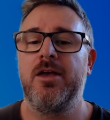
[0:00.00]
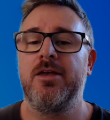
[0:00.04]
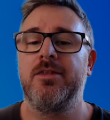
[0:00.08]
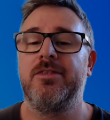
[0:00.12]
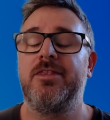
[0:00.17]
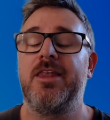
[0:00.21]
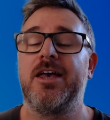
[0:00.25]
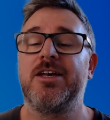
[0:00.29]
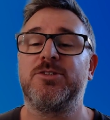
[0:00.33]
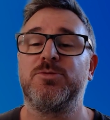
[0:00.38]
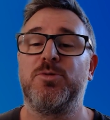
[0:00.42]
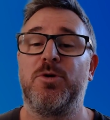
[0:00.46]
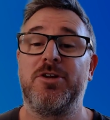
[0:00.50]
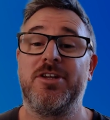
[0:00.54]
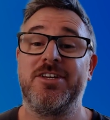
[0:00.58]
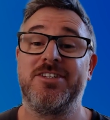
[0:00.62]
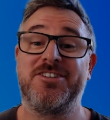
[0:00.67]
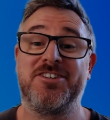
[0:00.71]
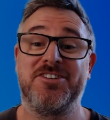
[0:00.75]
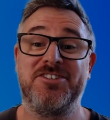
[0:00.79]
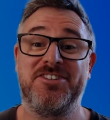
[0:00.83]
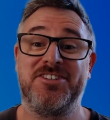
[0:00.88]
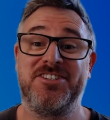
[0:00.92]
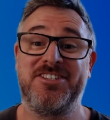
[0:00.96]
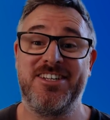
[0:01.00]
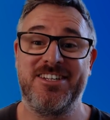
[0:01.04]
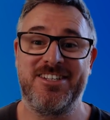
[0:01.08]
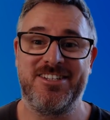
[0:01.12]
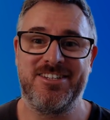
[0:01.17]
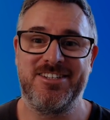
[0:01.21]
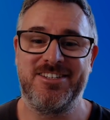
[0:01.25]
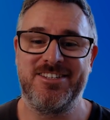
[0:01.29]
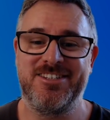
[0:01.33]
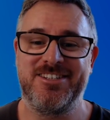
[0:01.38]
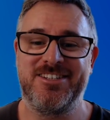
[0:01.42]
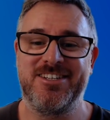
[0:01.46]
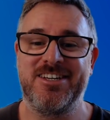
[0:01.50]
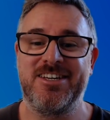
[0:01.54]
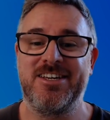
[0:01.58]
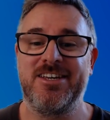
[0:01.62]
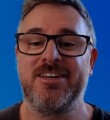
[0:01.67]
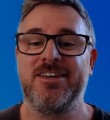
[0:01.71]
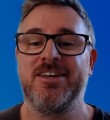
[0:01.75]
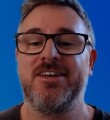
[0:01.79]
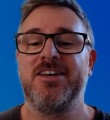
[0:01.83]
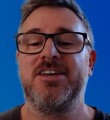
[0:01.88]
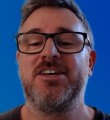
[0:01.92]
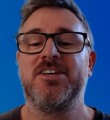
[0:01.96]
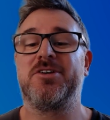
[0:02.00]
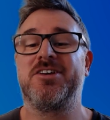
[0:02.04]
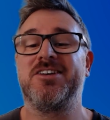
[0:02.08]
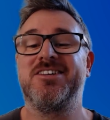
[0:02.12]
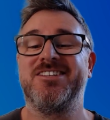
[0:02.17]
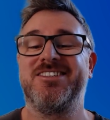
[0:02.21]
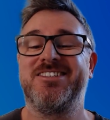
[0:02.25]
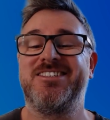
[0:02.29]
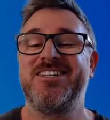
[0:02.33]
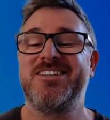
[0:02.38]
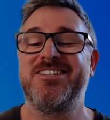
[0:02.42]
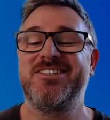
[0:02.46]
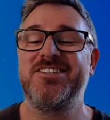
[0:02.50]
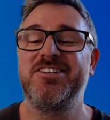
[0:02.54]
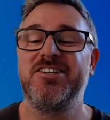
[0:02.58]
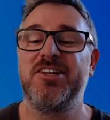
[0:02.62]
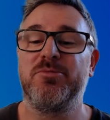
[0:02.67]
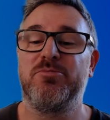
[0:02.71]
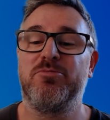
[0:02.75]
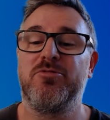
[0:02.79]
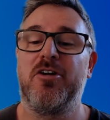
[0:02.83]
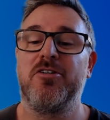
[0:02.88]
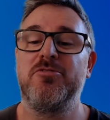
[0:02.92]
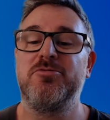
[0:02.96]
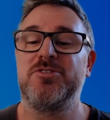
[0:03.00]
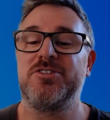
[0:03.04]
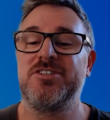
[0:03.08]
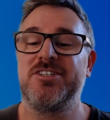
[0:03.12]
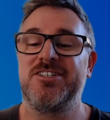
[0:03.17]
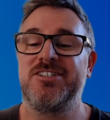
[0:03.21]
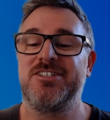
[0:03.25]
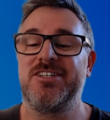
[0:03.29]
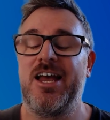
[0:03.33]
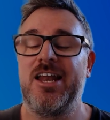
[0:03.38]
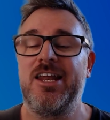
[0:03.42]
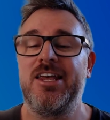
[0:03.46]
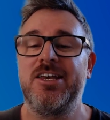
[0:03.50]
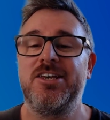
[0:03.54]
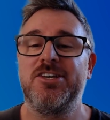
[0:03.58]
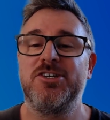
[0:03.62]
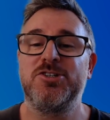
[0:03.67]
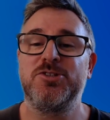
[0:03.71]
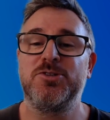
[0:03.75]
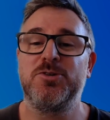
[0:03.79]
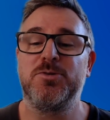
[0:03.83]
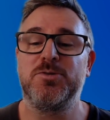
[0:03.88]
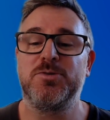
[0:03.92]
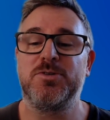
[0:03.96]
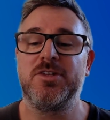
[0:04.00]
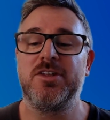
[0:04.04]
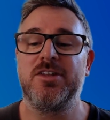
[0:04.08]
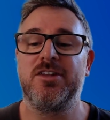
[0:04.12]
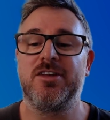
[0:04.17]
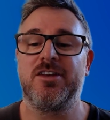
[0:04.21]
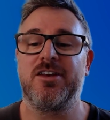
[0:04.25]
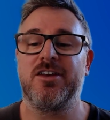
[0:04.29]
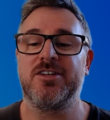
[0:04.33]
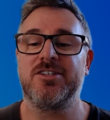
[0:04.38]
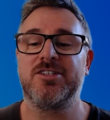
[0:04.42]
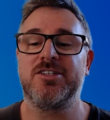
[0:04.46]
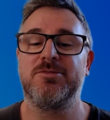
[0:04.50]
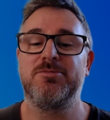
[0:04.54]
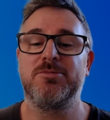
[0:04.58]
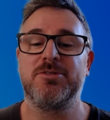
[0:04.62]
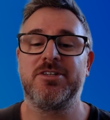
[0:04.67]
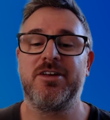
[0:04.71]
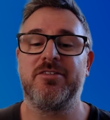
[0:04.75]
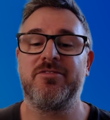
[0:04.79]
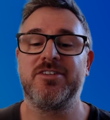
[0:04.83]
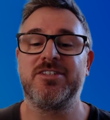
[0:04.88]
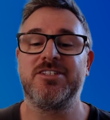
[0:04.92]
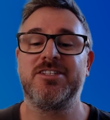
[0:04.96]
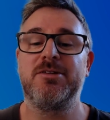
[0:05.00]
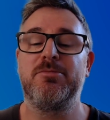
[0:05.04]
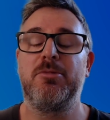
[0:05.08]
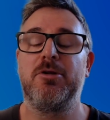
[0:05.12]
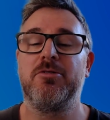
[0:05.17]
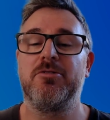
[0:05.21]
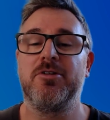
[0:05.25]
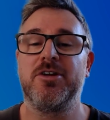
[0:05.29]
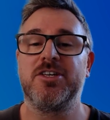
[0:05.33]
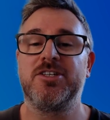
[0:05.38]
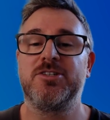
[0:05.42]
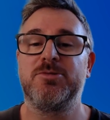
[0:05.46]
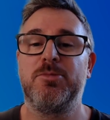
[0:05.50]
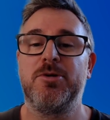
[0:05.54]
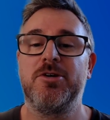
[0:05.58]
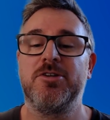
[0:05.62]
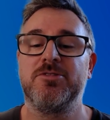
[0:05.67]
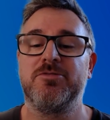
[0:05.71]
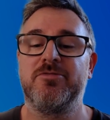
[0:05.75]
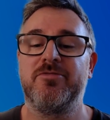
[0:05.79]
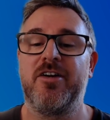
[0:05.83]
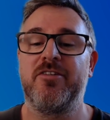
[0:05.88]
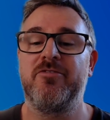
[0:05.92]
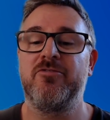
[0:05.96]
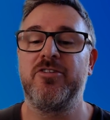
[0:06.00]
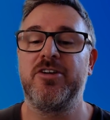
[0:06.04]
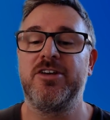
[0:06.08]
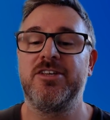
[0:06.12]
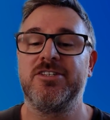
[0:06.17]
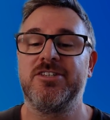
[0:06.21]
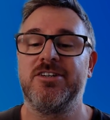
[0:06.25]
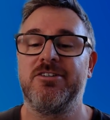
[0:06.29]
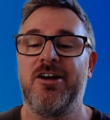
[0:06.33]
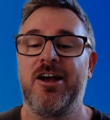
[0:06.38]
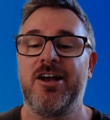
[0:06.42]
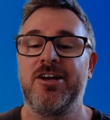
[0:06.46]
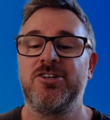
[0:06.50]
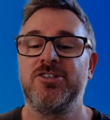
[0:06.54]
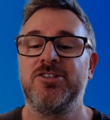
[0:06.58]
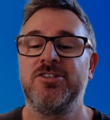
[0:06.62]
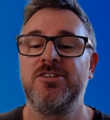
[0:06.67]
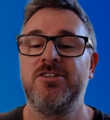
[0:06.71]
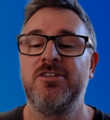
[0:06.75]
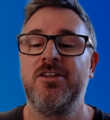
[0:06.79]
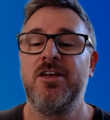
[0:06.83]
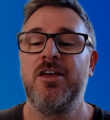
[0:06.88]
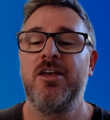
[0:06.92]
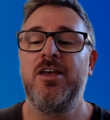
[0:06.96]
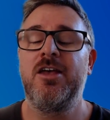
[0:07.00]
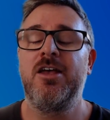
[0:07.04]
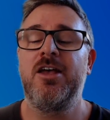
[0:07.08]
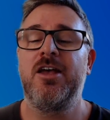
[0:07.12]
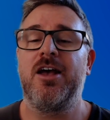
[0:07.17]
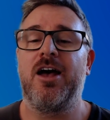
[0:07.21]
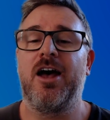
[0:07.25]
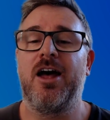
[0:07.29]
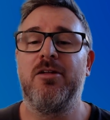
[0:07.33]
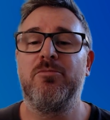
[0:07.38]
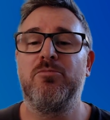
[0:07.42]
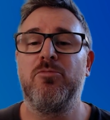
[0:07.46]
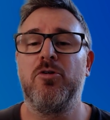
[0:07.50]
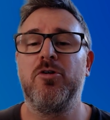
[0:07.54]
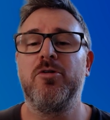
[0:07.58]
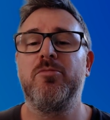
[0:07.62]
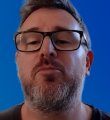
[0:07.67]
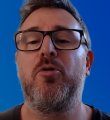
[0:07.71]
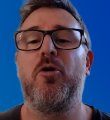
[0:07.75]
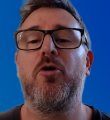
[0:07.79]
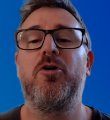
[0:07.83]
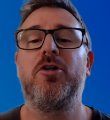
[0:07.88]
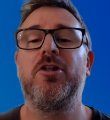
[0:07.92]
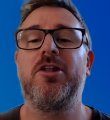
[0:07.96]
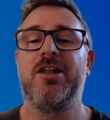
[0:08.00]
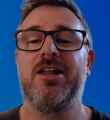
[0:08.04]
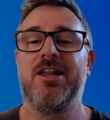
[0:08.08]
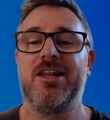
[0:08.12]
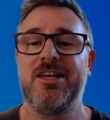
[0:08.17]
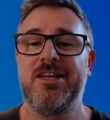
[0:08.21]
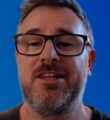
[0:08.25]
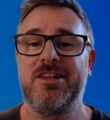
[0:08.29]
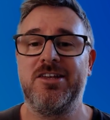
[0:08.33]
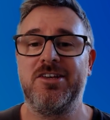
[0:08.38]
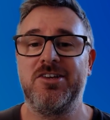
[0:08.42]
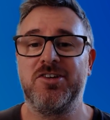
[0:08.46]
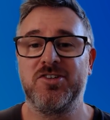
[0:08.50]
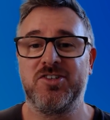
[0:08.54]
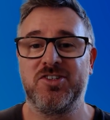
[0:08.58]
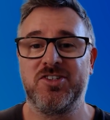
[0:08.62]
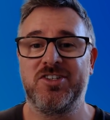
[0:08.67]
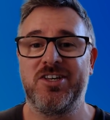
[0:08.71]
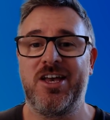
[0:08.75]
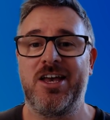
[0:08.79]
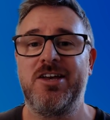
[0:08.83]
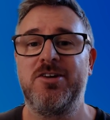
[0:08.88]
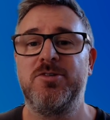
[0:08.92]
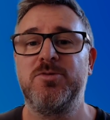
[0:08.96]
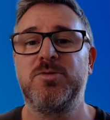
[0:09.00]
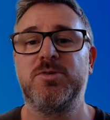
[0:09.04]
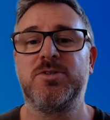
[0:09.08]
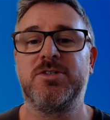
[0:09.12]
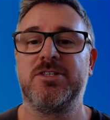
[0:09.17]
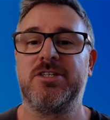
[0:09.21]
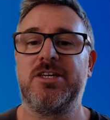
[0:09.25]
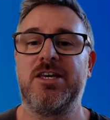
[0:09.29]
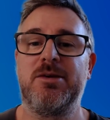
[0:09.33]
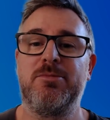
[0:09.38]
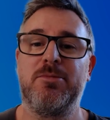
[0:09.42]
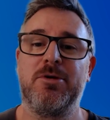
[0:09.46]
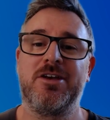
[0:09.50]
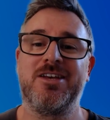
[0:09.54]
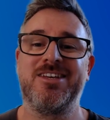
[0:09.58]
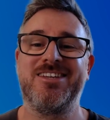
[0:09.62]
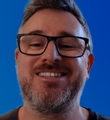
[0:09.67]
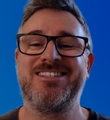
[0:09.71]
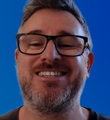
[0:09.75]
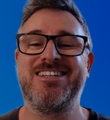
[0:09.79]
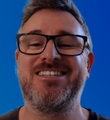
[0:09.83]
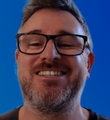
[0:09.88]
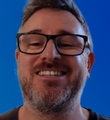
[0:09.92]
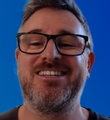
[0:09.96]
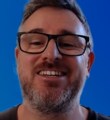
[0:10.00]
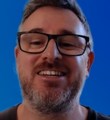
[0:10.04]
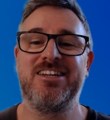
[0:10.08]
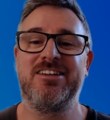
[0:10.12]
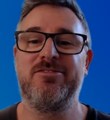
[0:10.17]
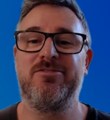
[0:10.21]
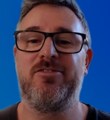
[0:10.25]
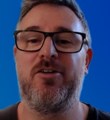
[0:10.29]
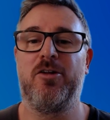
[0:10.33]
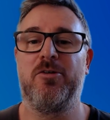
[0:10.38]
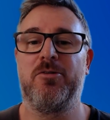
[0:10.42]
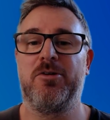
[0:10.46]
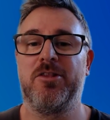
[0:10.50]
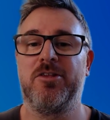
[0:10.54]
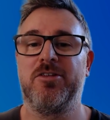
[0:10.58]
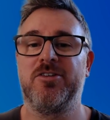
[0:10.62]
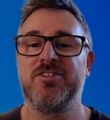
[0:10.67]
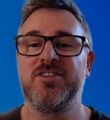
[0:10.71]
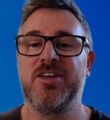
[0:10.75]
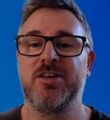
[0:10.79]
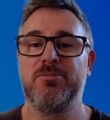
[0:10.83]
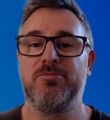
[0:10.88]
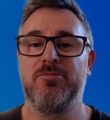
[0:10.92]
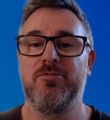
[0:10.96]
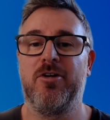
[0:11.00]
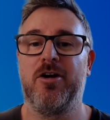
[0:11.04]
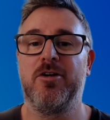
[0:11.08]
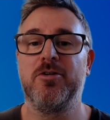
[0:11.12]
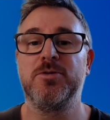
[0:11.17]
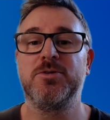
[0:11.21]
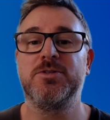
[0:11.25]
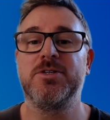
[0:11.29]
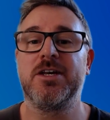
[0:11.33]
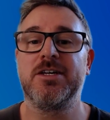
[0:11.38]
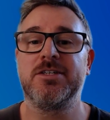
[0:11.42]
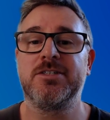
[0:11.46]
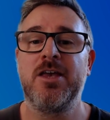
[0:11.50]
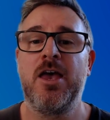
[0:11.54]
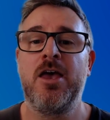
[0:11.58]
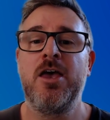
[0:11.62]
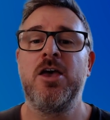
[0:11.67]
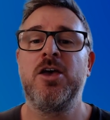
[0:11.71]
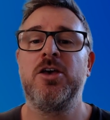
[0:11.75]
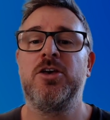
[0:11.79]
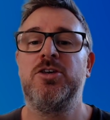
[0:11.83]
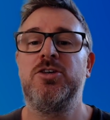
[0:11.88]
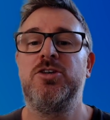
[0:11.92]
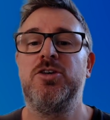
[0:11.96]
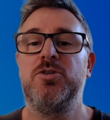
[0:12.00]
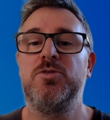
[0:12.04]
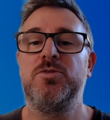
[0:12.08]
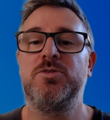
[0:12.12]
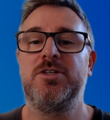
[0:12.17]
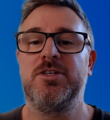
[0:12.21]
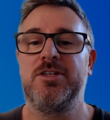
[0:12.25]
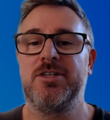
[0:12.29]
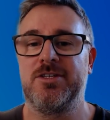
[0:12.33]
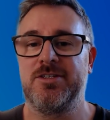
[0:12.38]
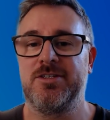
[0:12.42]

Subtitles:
Next one is consistency. Consistent approach to selling ensures that the customers have a similar experience with every interaction. And more importantly, that your sales team are consistently following the same process, using the